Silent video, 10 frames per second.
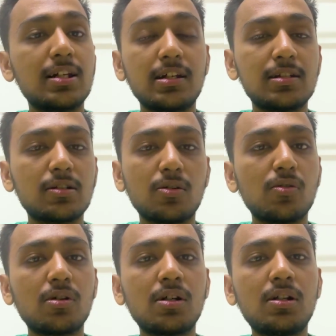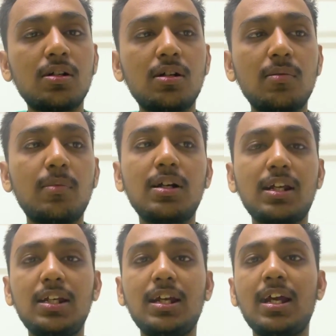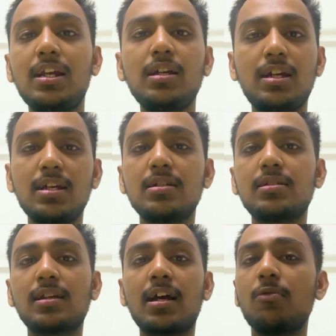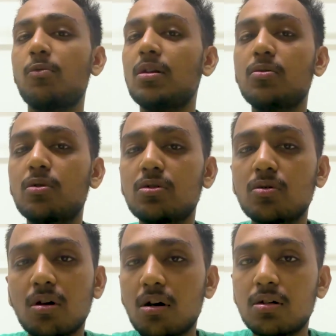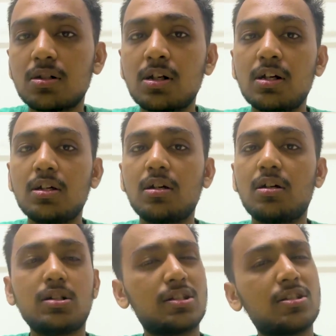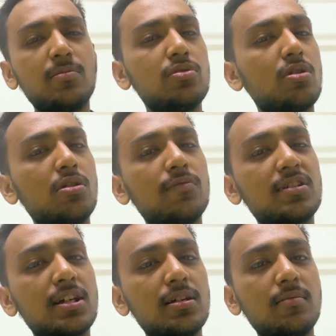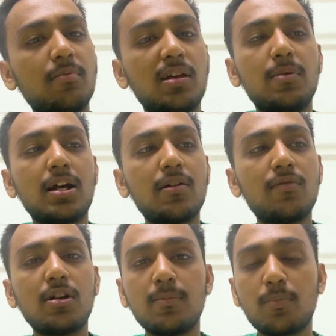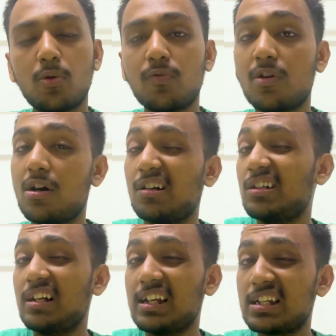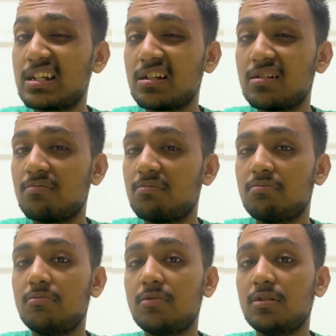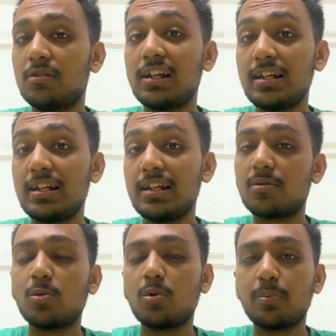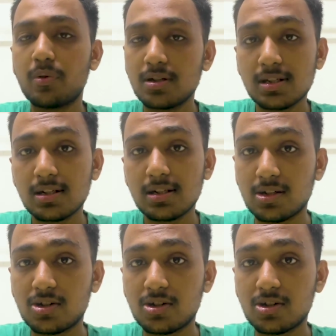is look. But in any case, I will going to learn some sort of skill. Maybe I will improve a little, the least 1%.